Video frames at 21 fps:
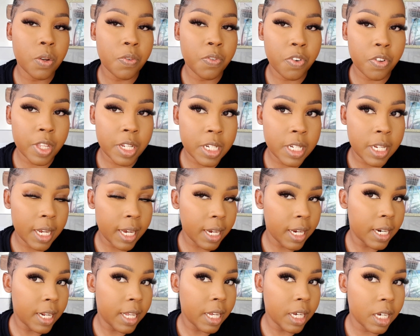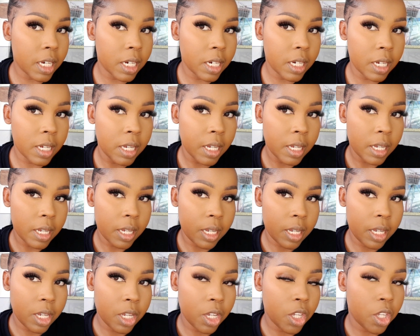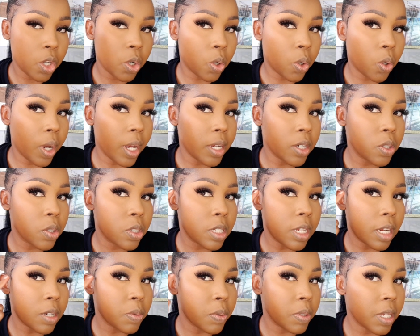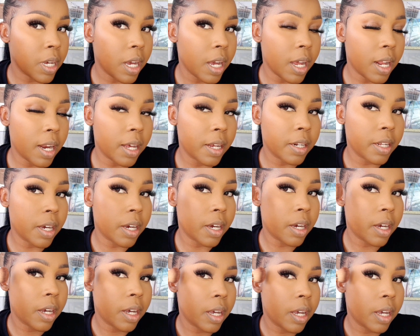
for the technique, you're going to start with the hairline here,